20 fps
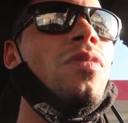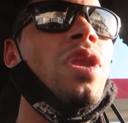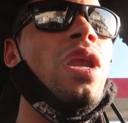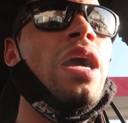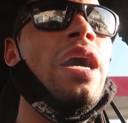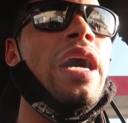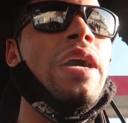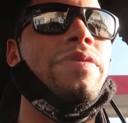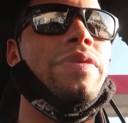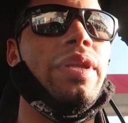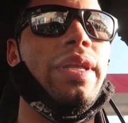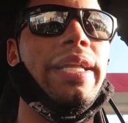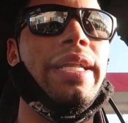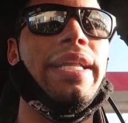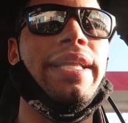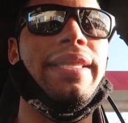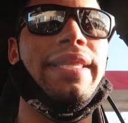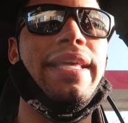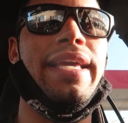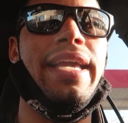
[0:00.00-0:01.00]
I've
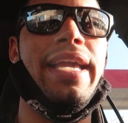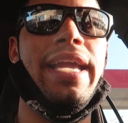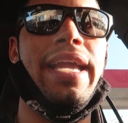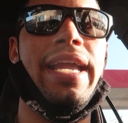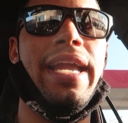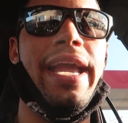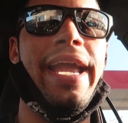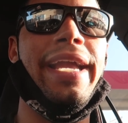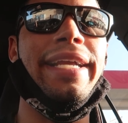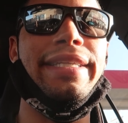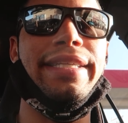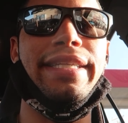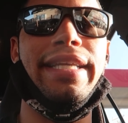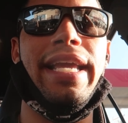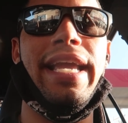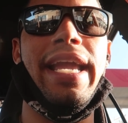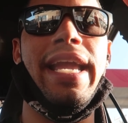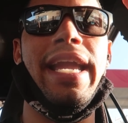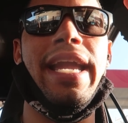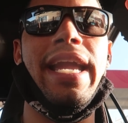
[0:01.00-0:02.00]
bladed the
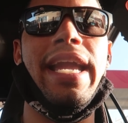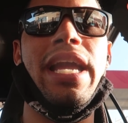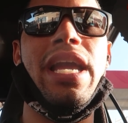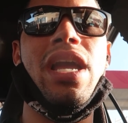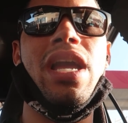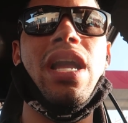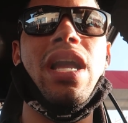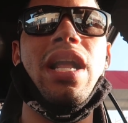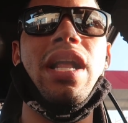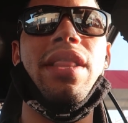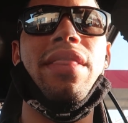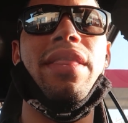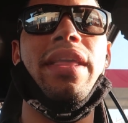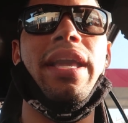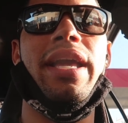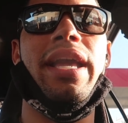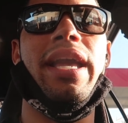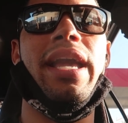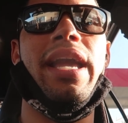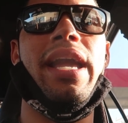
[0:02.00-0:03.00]
AC,
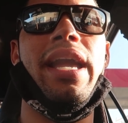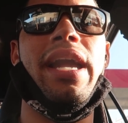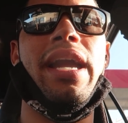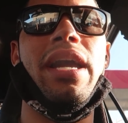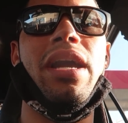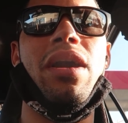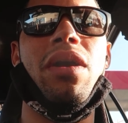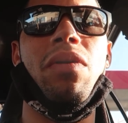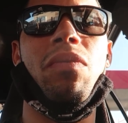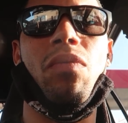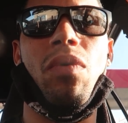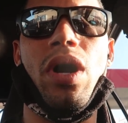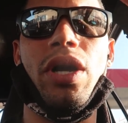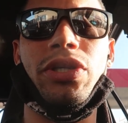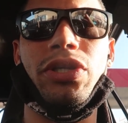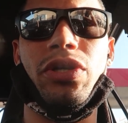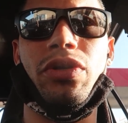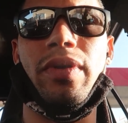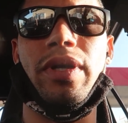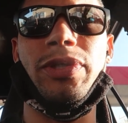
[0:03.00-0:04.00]
the
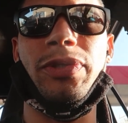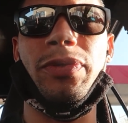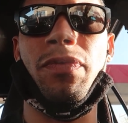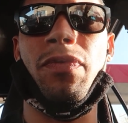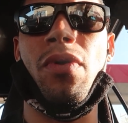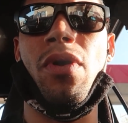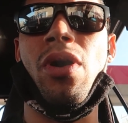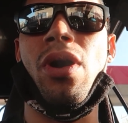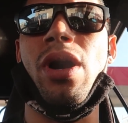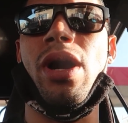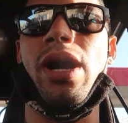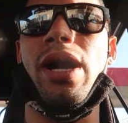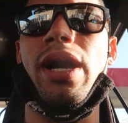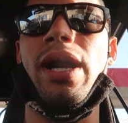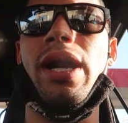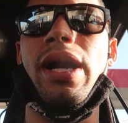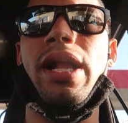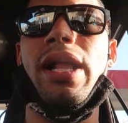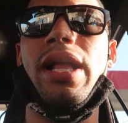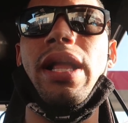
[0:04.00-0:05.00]
washer
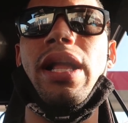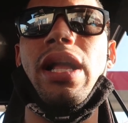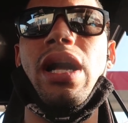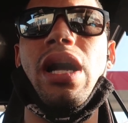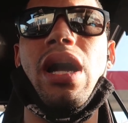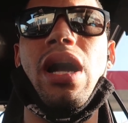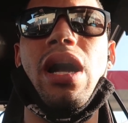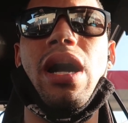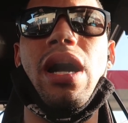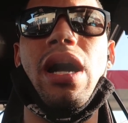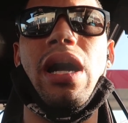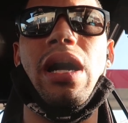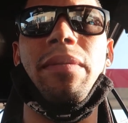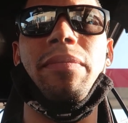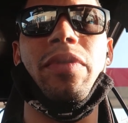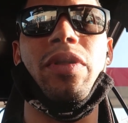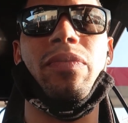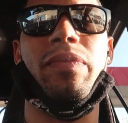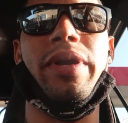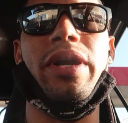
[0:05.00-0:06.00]
reservoir,
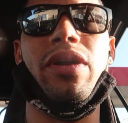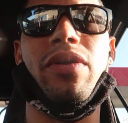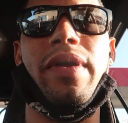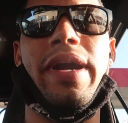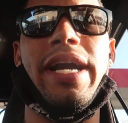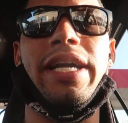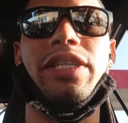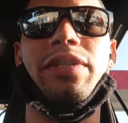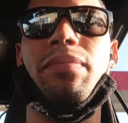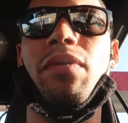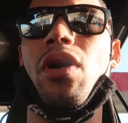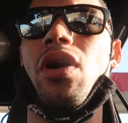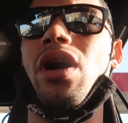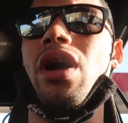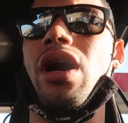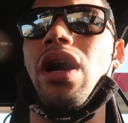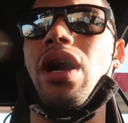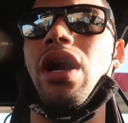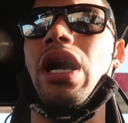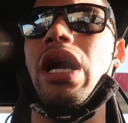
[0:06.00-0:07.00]
the rear crash
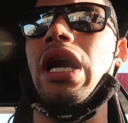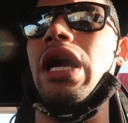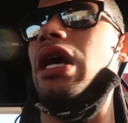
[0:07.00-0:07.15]
bar,